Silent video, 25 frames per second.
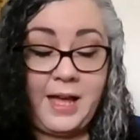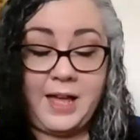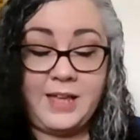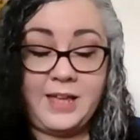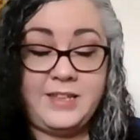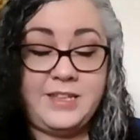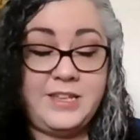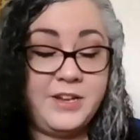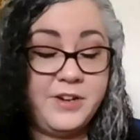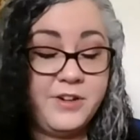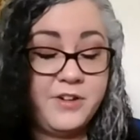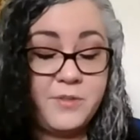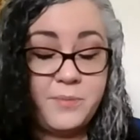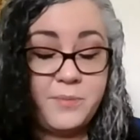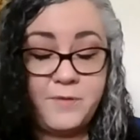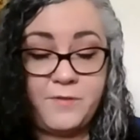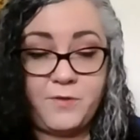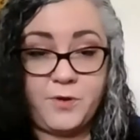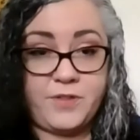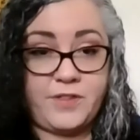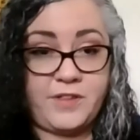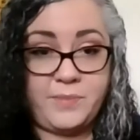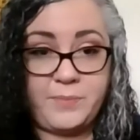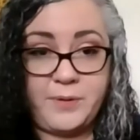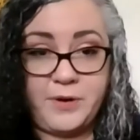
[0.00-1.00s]

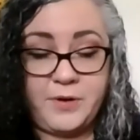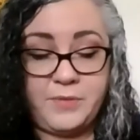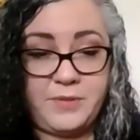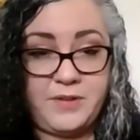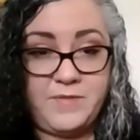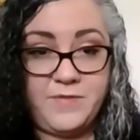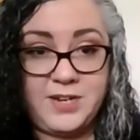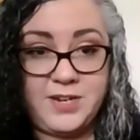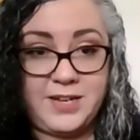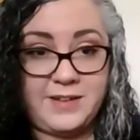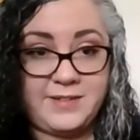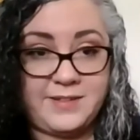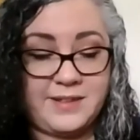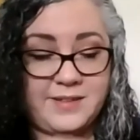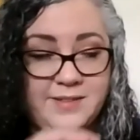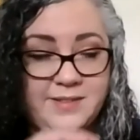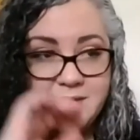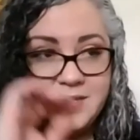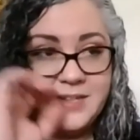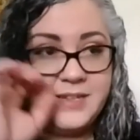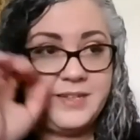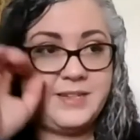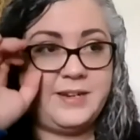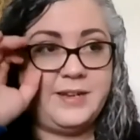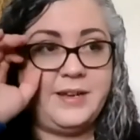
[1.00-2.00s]
before this poem even
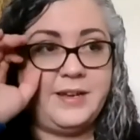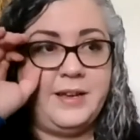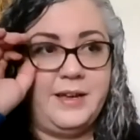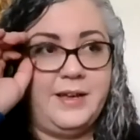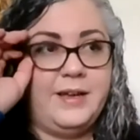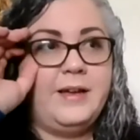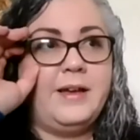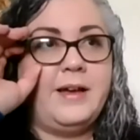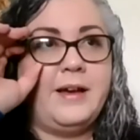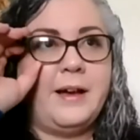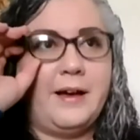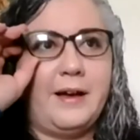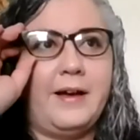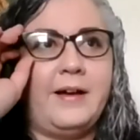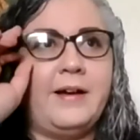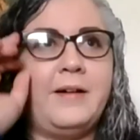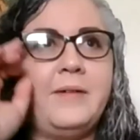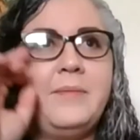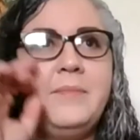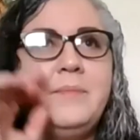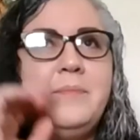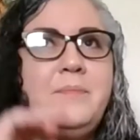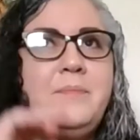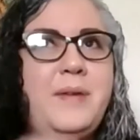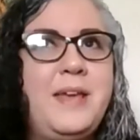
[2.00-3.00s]
existed,
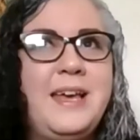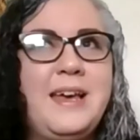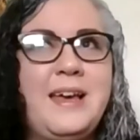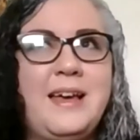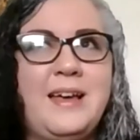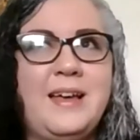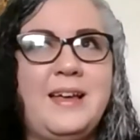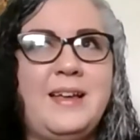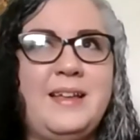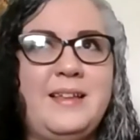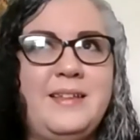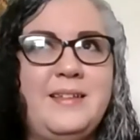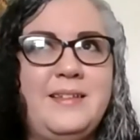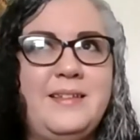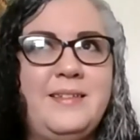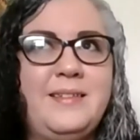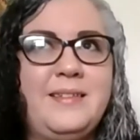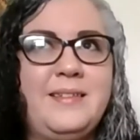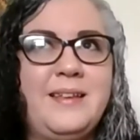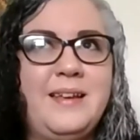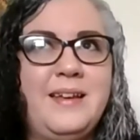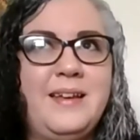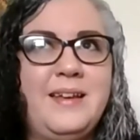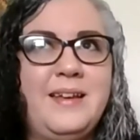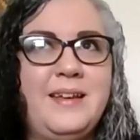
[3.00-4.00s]
because
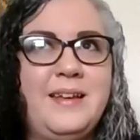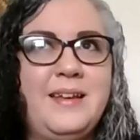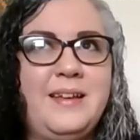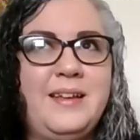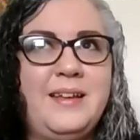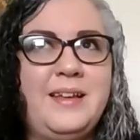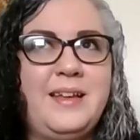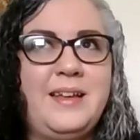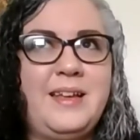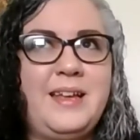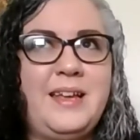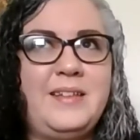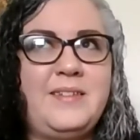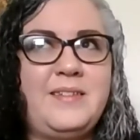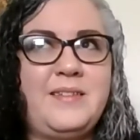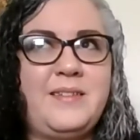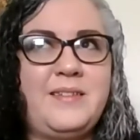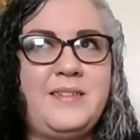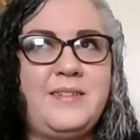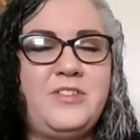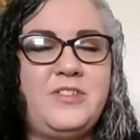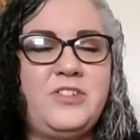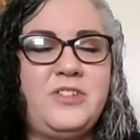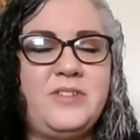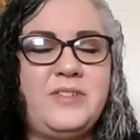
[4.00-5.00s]

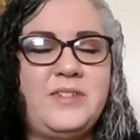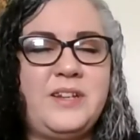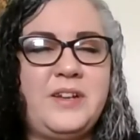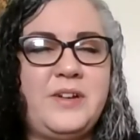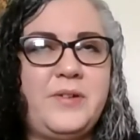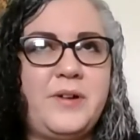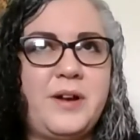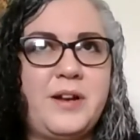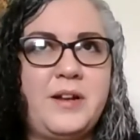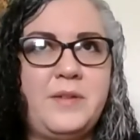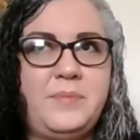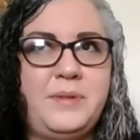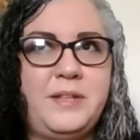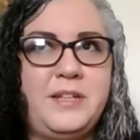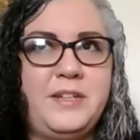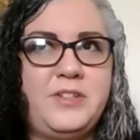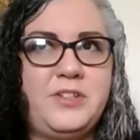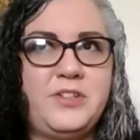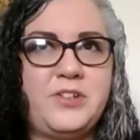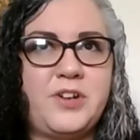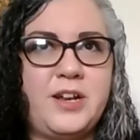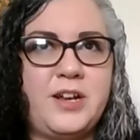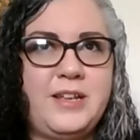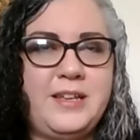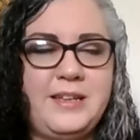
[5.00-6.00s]
it's just incredibly
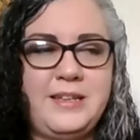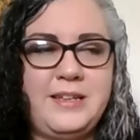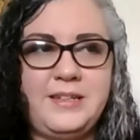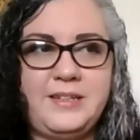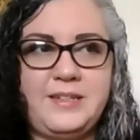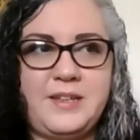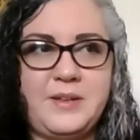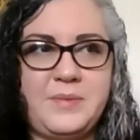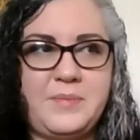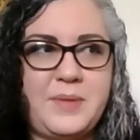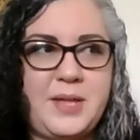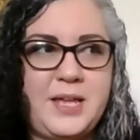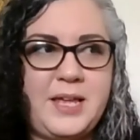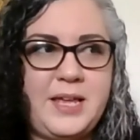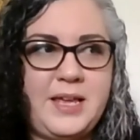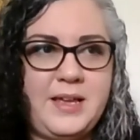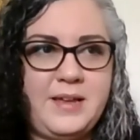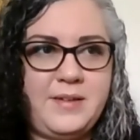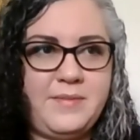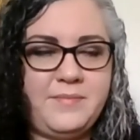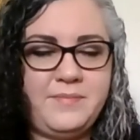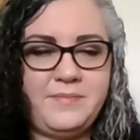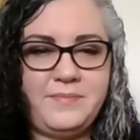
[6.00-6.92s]
striking to me.